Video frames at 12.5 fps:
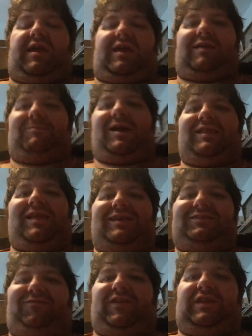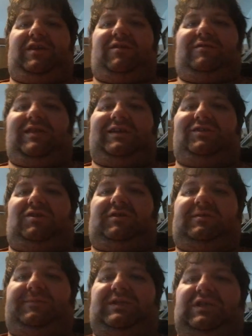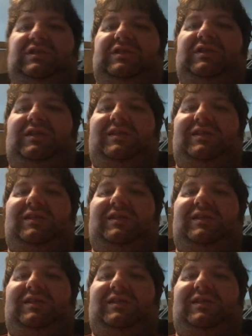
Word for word: in my last video that circumcision